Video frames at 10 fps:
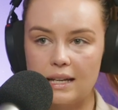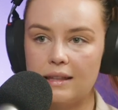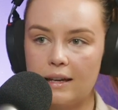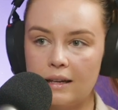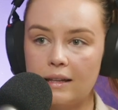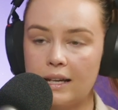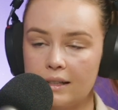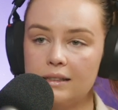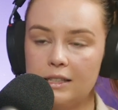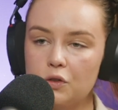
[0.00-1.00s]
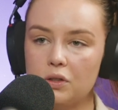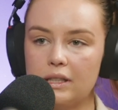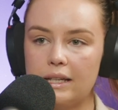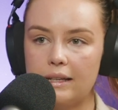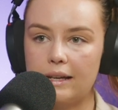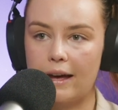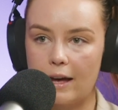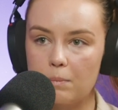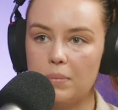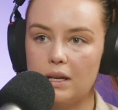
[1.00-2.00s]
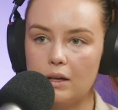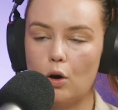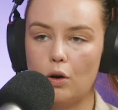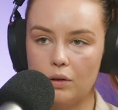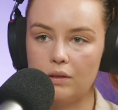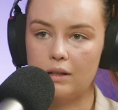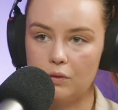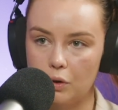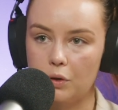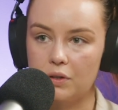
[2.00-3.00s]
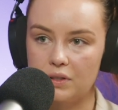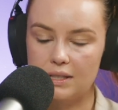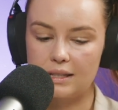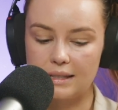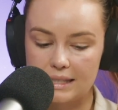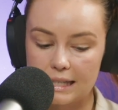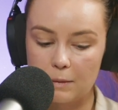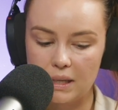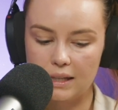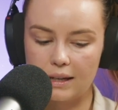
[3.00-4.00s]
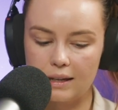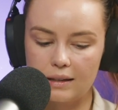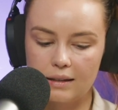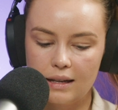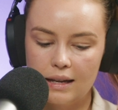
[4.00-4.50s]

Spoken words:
They are literally camping on the lawns and sleeping there.